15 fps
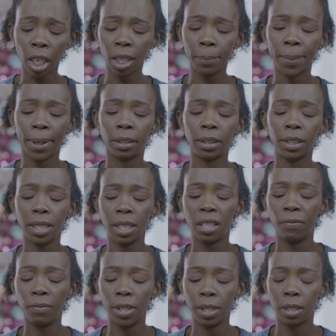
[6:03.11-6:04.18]
about
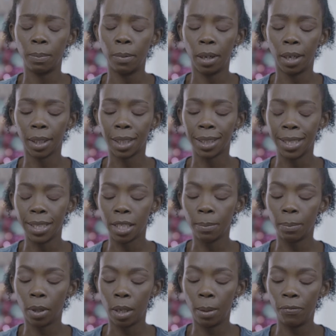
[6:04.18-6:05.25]
this
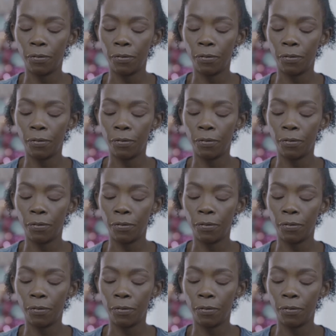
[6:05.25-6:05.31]
cleansing balm